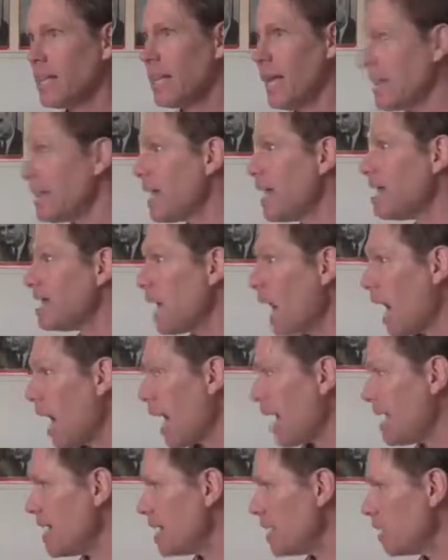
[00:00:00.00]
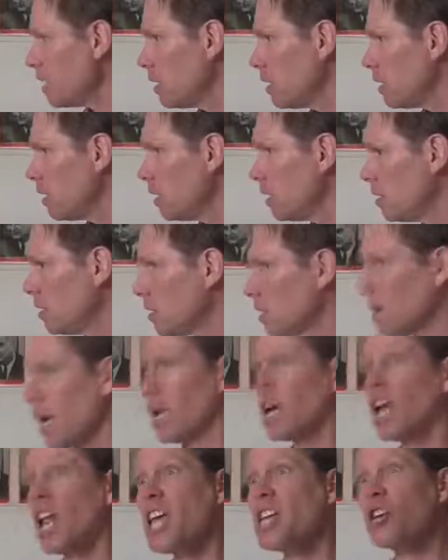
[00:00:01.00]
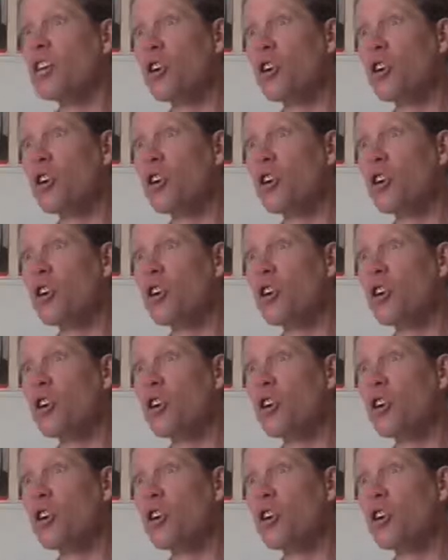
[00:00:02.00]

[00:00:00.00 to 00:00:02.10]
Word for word: Then they died kind of like